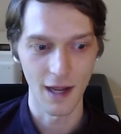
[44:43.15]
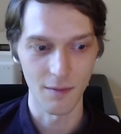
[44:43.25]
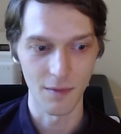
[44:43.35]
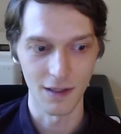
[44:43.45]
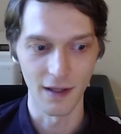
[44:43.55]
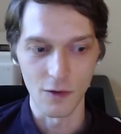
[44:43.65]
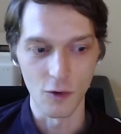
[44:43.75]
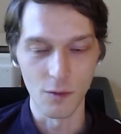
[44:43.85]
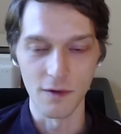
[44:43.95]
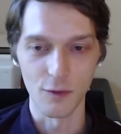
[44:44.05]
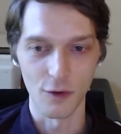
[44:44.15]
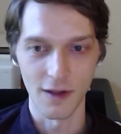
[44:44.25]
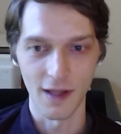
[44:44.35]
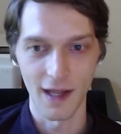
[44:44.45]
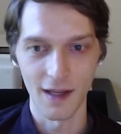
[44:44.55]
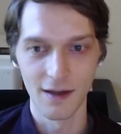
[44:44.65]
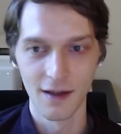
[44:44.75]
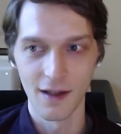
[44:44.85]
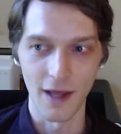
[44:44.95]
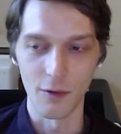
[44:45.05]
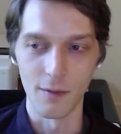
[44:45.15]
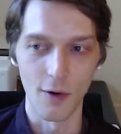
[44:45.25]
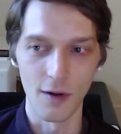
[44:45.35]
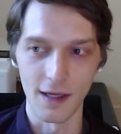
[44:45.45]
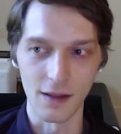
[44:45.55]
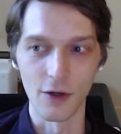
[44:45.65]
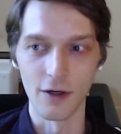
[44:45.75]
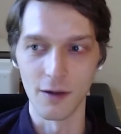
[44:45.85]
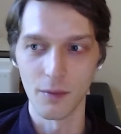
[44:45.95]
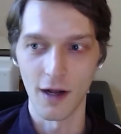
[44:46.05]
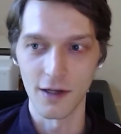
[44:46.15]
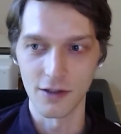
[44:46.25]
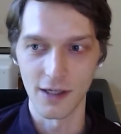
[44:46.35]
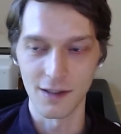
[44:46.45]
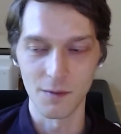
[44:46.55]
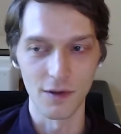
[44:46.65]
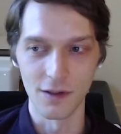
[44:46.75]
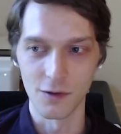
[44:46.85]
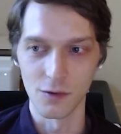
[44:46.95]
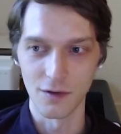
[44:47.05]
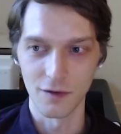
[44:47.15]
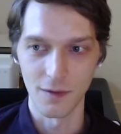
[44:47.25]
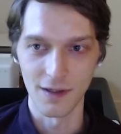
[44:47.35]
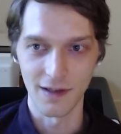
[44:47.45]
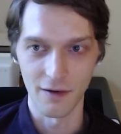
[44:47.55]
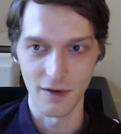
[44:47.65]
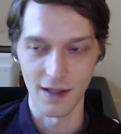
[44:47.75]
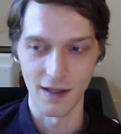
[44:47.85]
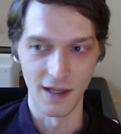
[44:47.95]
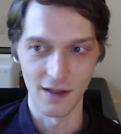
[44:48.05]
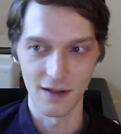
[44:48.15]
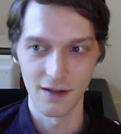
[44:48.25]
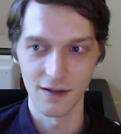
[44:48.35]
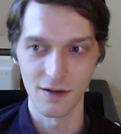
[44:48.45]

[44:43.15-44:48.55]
I made two before that were more like learning projects, building tools for myself that like,